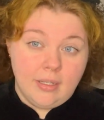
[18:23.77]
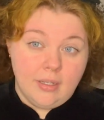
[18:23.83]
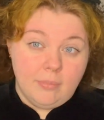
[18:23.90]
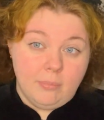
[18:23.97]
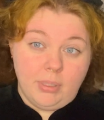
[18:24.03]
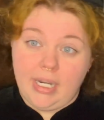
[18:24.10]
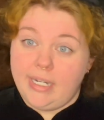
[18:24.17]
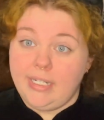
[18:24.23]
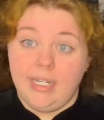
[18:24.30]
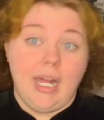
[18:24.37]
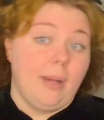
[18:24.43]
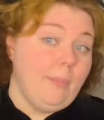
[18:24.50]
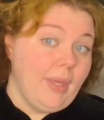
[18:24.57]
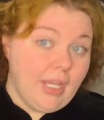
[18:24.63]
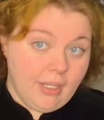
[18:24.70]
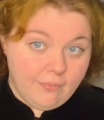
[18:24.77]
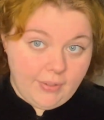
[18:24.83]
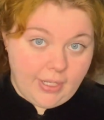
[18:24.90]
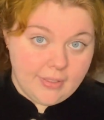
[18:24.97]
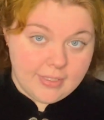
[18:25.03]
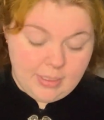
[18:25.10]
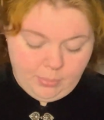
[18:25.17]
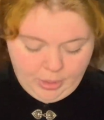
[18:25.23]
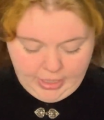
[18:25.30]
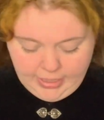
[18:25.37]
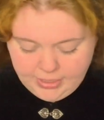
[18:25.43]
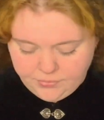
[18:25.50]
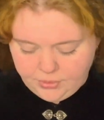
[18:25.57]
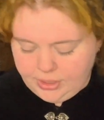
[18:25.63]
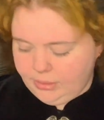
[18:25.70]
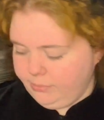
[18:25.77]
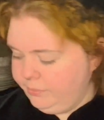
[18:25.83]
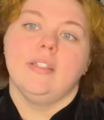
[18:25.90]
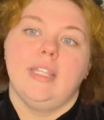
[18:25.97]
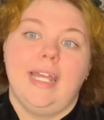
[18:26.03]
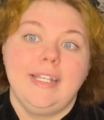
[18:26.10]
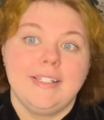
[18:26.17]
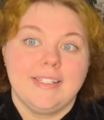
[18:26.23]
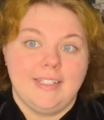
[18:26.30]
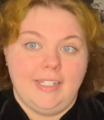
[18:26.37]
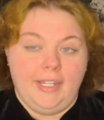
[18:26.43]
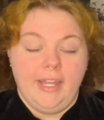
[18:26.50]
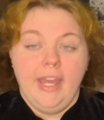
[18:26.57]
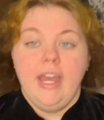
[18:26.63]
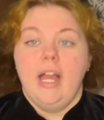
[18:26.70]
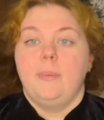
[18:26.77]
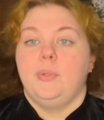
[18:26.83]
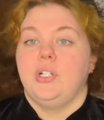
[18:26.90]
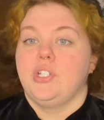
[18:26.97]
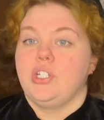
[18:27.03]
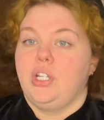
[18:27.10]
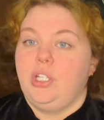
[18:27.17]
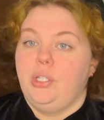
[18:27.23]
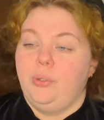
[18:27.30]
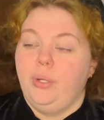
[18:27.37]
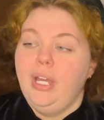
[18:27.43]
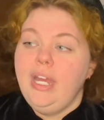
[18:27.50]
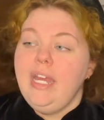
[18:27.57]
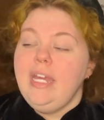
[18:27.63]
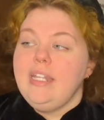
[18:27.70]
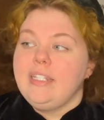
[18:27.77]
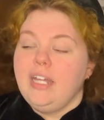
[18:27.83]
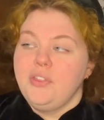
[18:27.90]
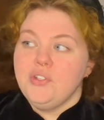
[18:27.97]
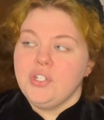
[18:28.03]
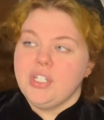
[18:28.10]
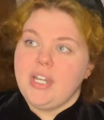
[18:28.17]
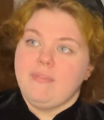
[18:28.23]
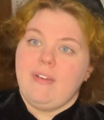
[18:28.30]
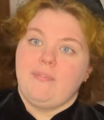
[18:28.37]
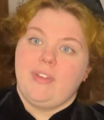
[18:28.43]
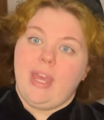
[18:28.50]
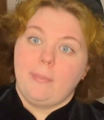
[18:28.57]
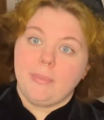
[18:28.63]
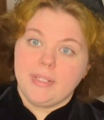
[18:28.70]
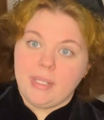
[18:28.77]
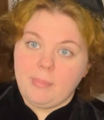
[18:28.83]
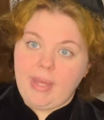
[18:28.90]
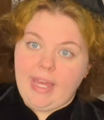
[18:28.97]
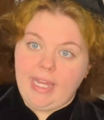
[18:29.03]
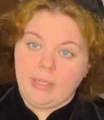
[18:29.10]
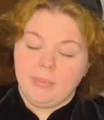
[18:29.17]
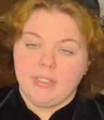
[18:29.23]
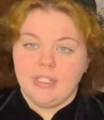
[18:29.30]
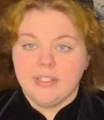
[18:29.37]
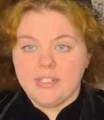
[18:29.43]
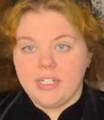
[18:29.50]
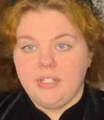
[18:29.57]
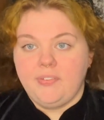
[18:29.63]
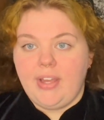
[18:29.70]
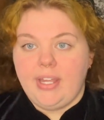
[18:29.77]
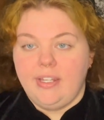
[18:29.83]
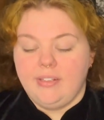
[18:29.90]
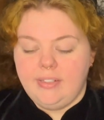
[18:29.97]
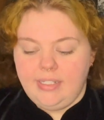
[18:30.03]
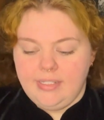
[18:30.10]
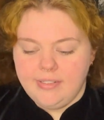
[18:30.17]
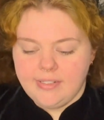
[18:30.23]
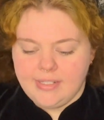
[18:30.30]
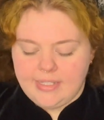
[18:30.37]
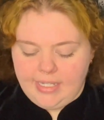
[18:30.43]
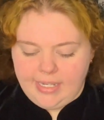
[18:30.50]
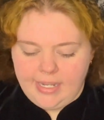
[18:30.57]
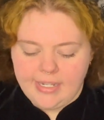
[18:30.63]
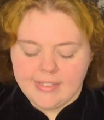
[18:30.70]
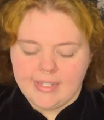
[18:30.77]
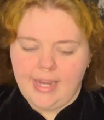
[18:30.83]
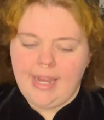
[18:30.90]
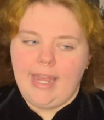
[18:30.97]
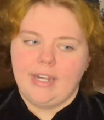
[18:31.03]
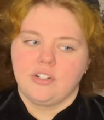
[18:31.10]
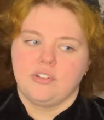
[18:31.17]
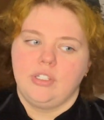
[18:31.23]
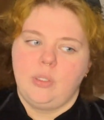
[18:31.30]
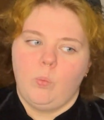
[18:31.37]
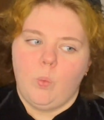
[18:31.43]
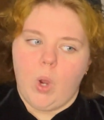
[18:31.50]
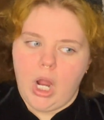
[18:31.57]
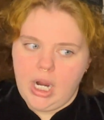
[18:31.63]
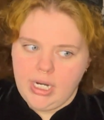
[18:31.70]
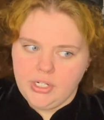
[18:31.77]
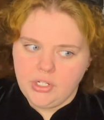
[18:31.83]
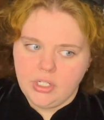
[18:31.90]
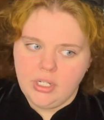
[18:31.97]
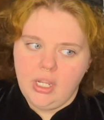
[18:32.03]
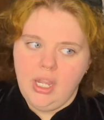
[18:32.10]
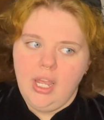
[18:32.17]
but I did not pay a fancy price for them. Next thing I'm going to show you, the other stuff I've kept in the bag, but these things I actually washed